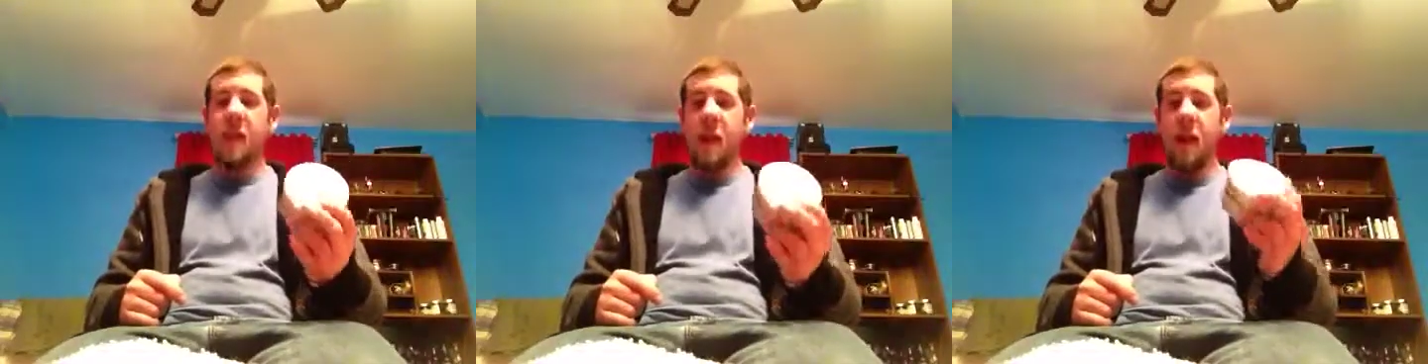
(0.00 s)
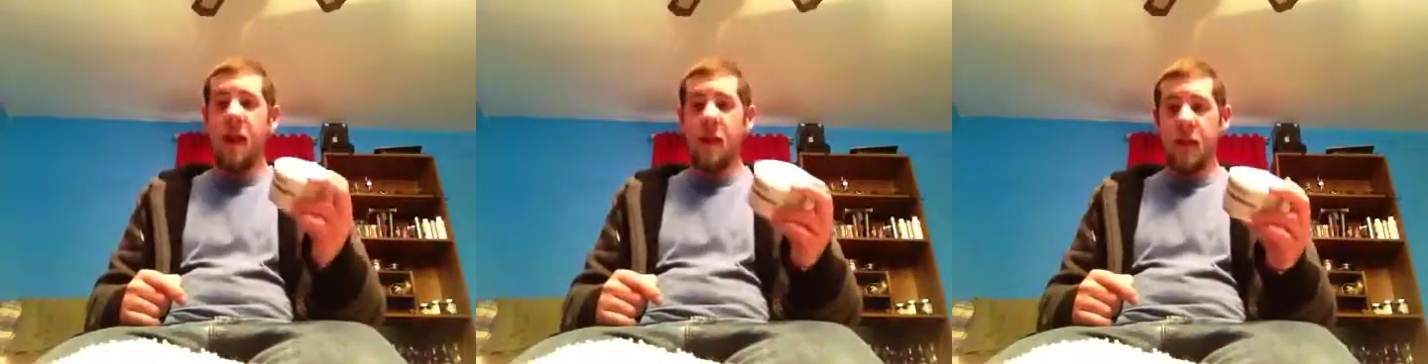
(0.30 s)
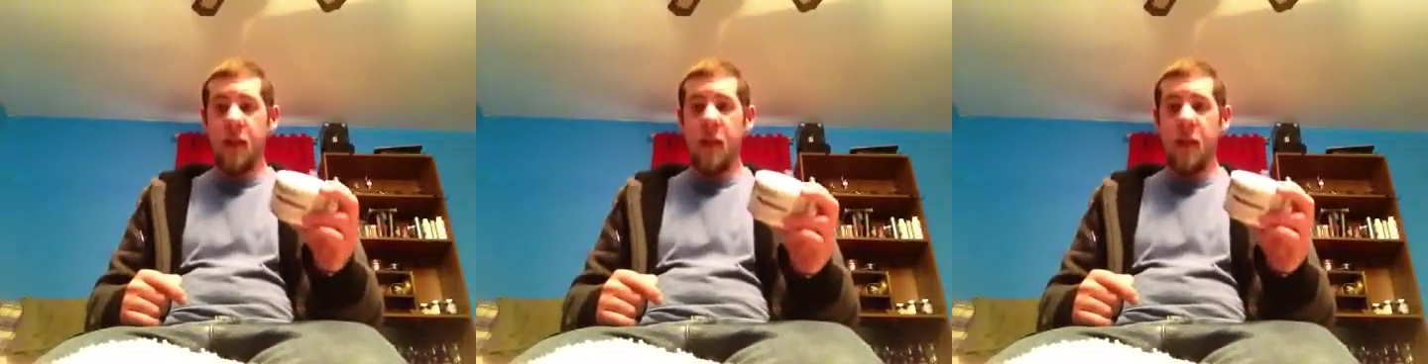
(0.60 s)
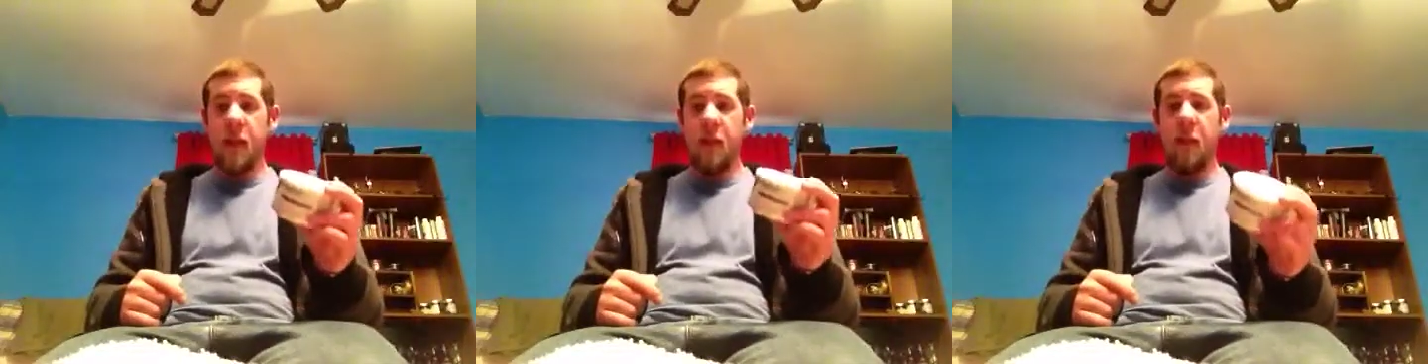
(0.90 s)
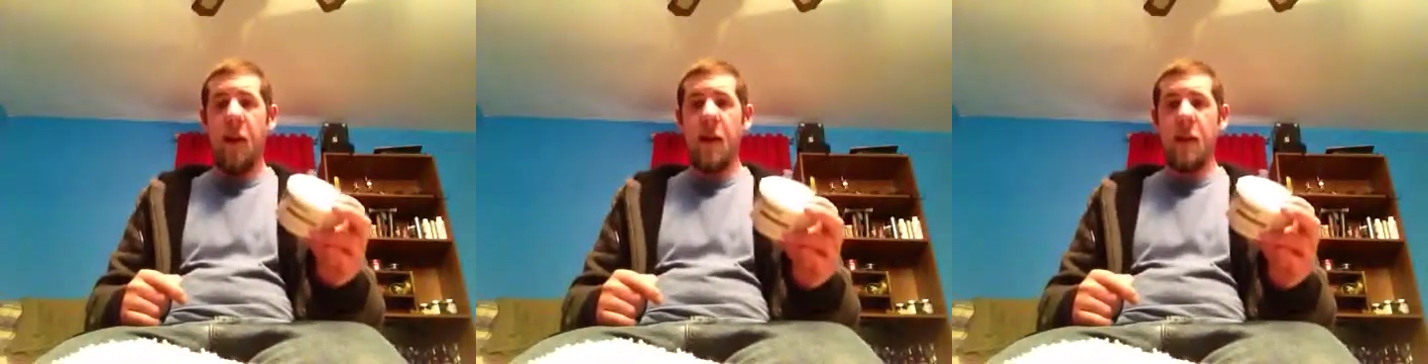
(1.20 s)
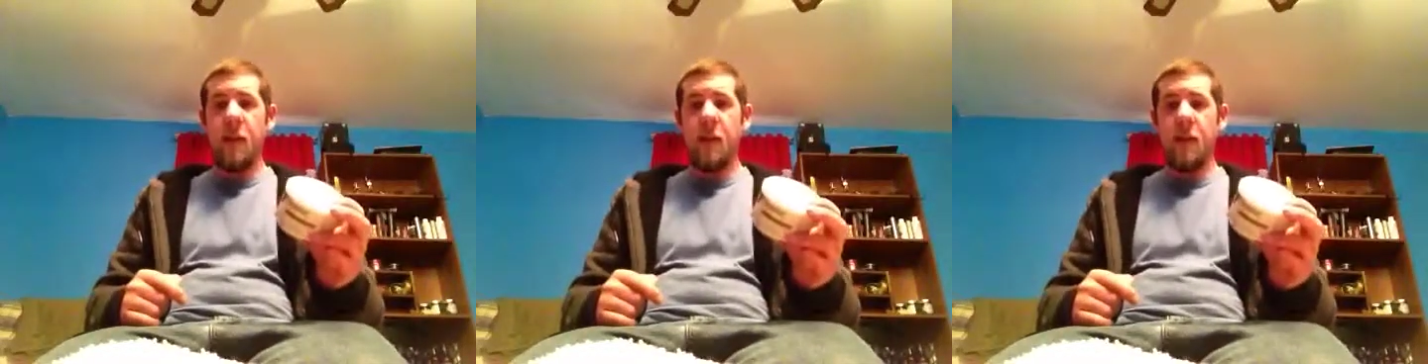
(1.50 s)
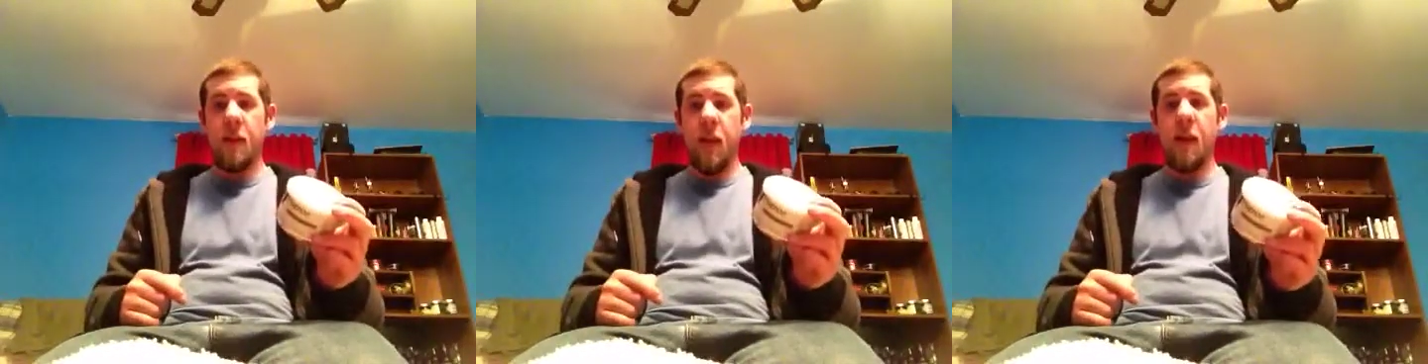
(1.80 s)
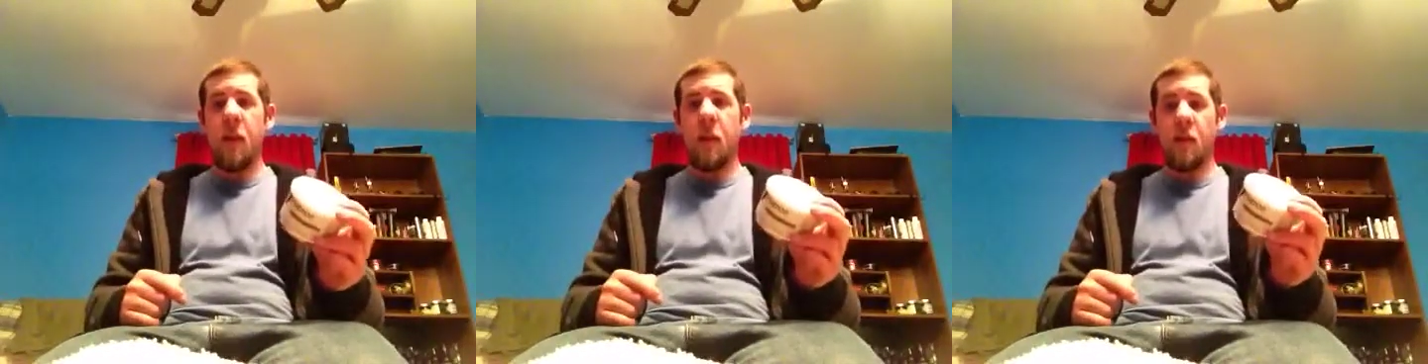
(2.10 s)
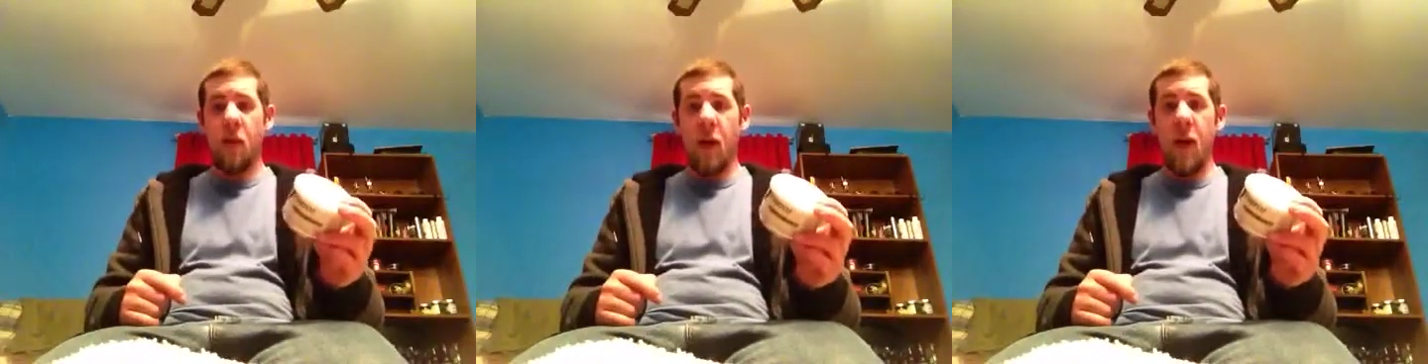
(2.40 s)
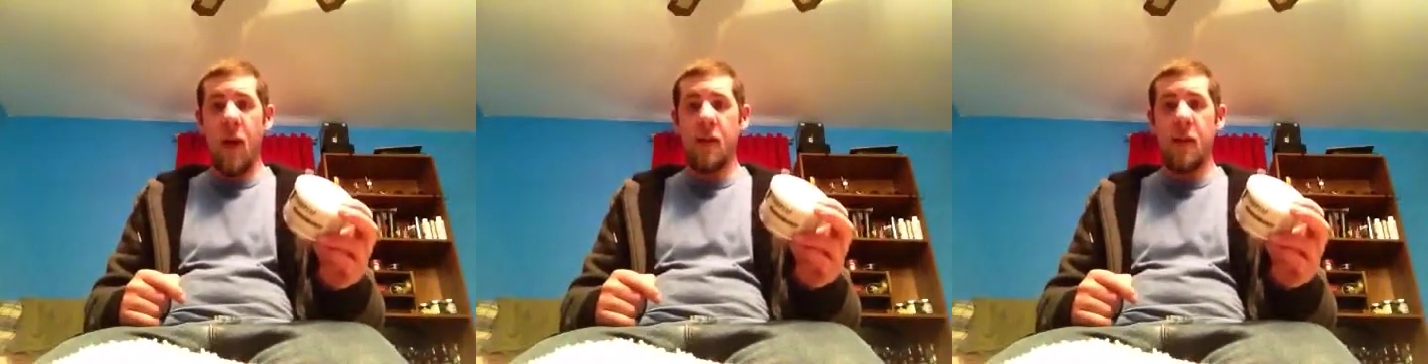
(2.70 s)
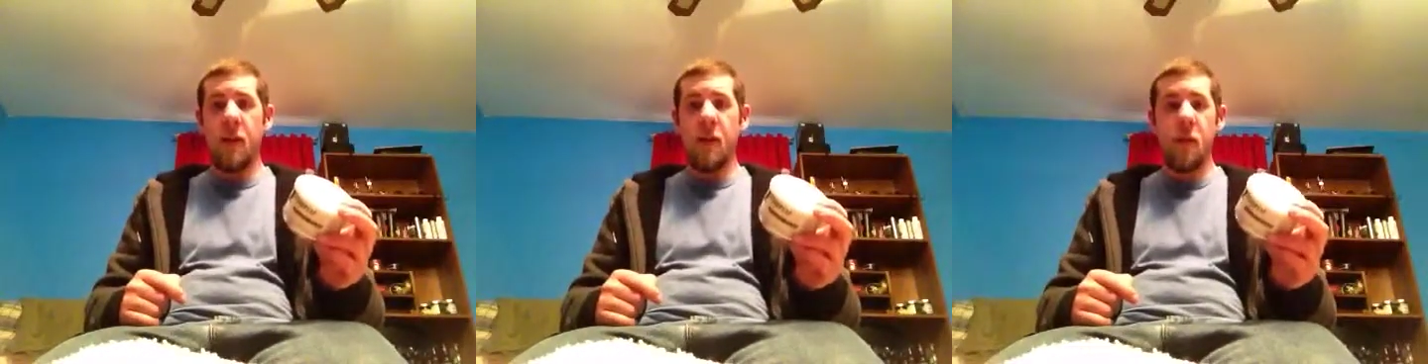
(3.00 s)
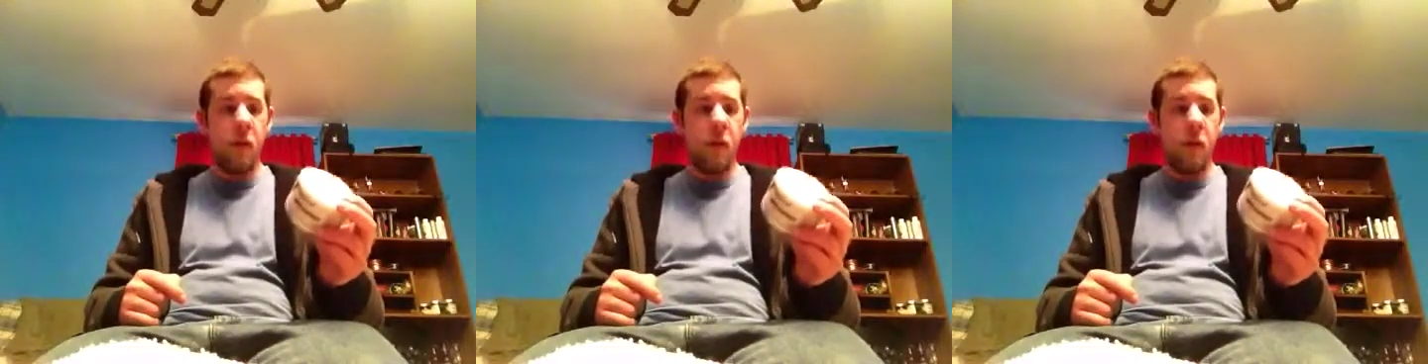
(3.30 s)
said if I like Grey Havens,